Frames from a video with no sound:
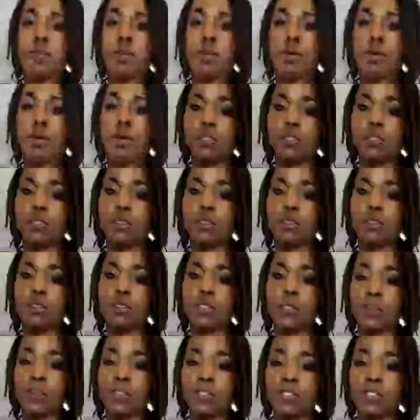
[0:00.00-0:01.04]
going to
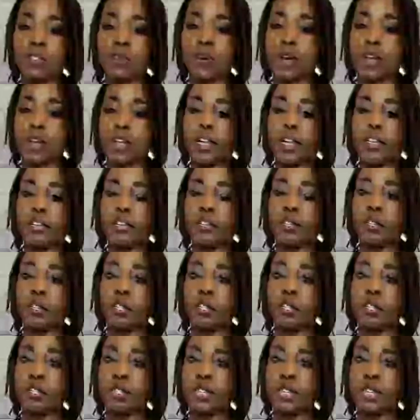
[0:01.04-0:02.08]
flip this around again so you
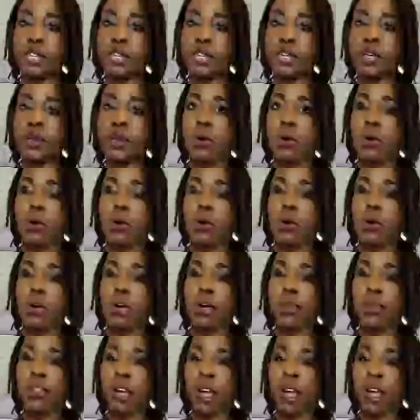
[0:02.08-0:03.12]
can see what
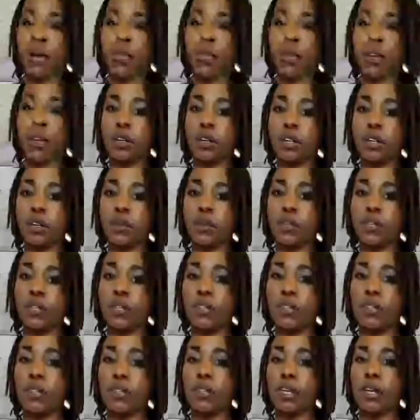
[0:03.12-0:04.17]
I'm talking about here with
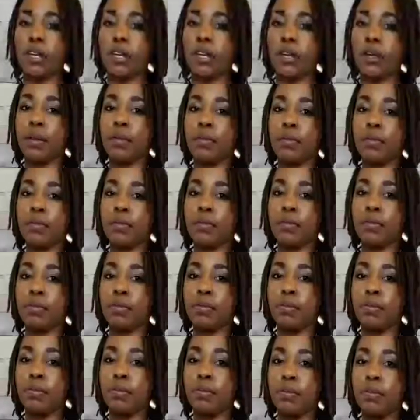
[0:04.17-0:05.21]
the
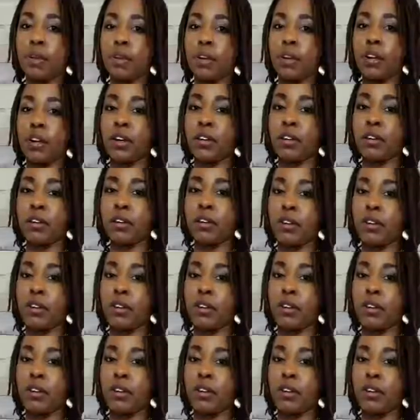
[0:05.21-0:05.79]
mirror.